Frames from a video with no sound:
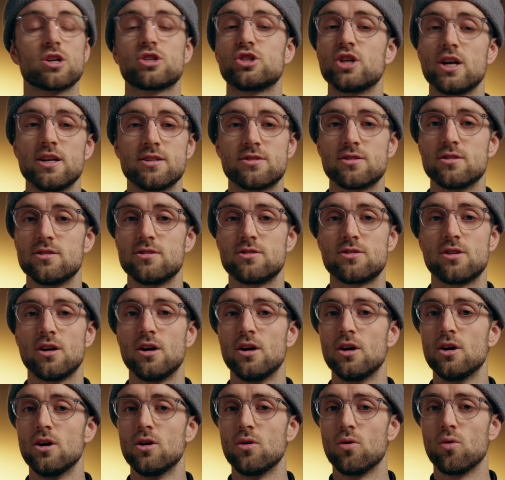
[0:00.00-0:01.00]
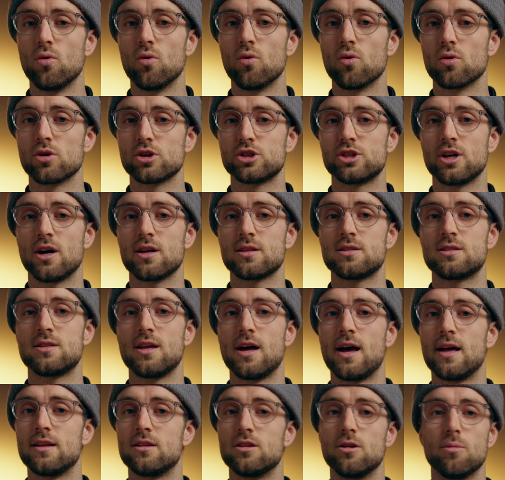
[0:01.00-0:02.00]
chases or shots
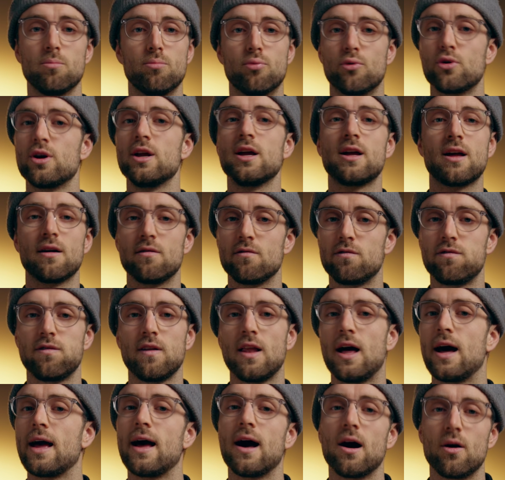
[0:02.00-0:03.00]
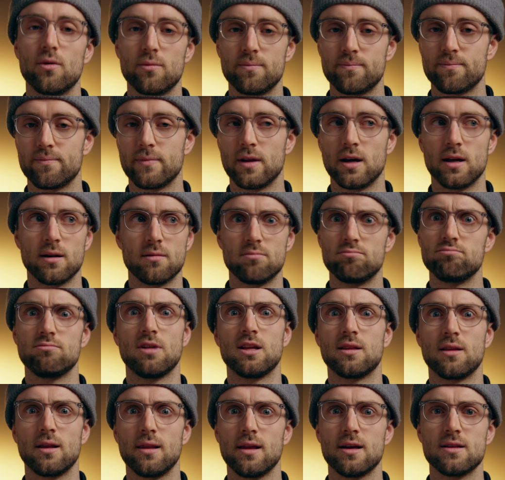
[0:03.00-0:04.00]
that debris can fly out and
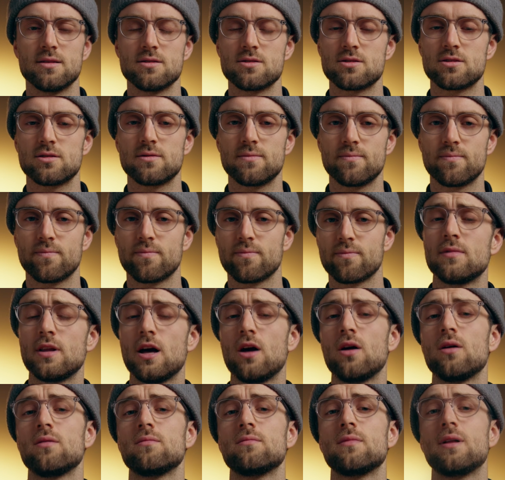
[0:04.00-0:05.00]
hit the lens. Now,